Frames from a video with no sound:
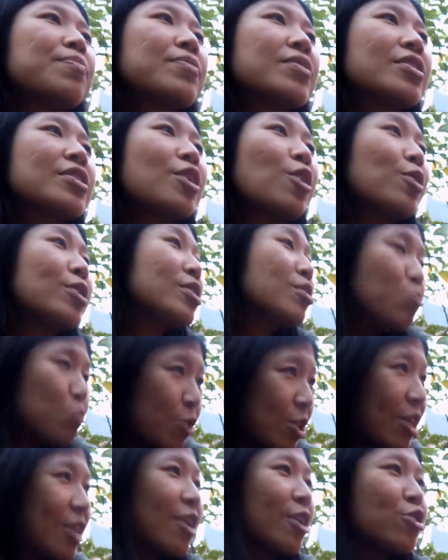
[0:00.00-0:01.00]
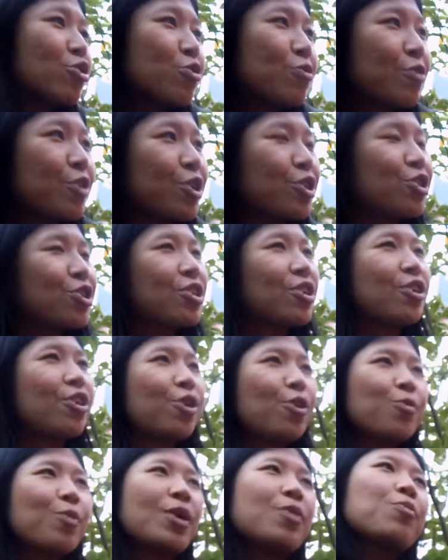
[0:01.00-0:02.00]
So it's pretty
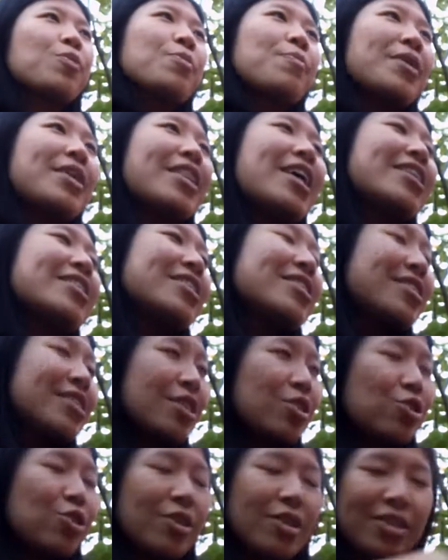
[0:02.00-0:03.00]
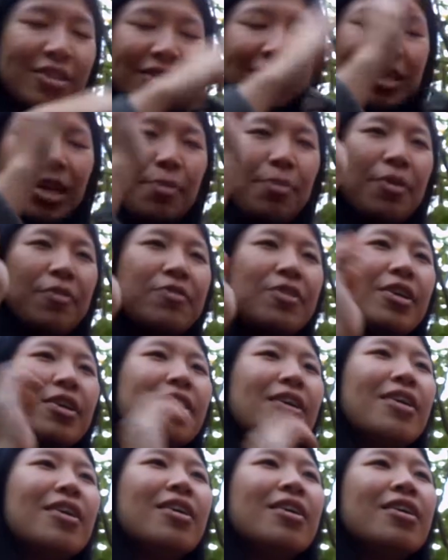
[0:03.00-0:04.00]
controversial when we made that decision. Some of
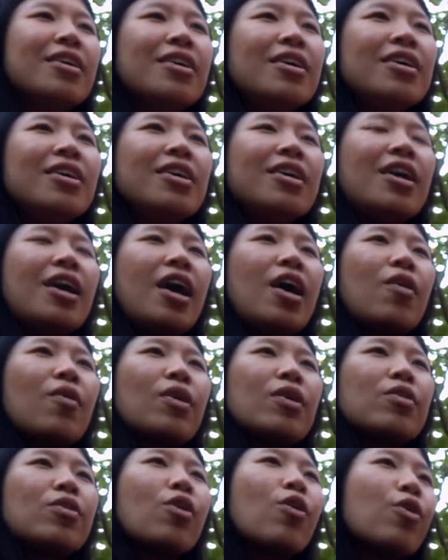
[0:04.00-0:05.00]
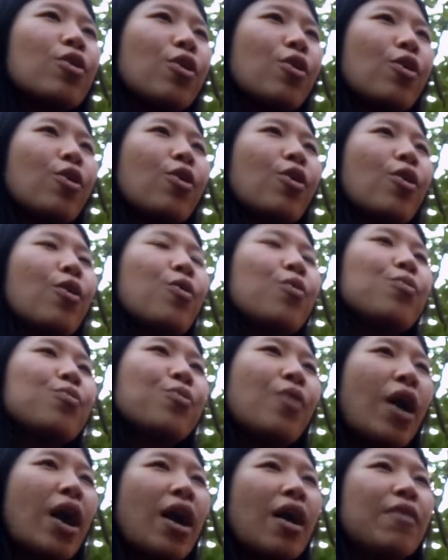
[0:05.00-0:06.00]
our loyal
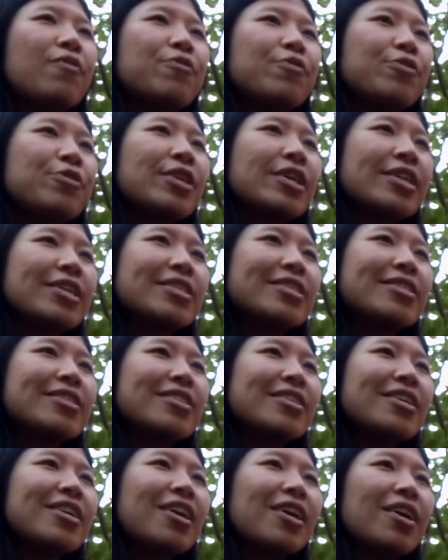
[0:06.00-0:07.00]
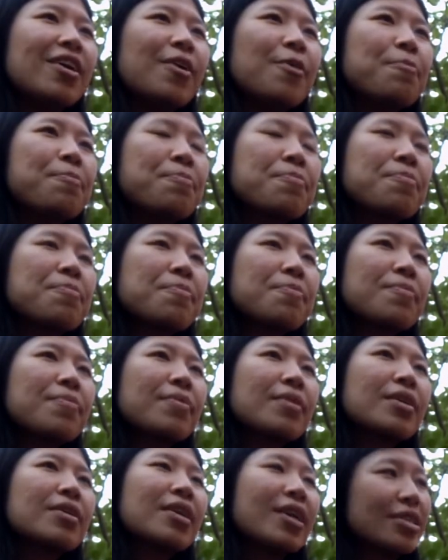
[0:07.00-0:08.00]
raw foodist
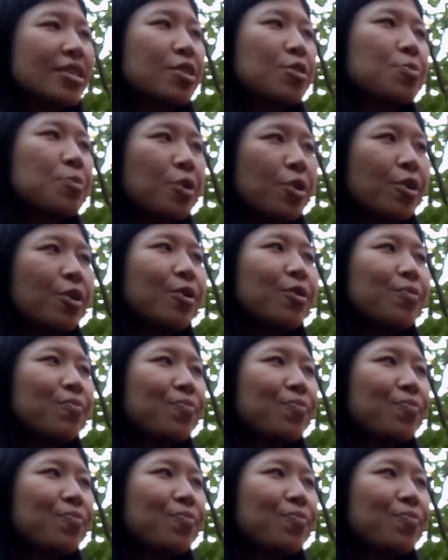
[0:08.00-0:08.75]
customer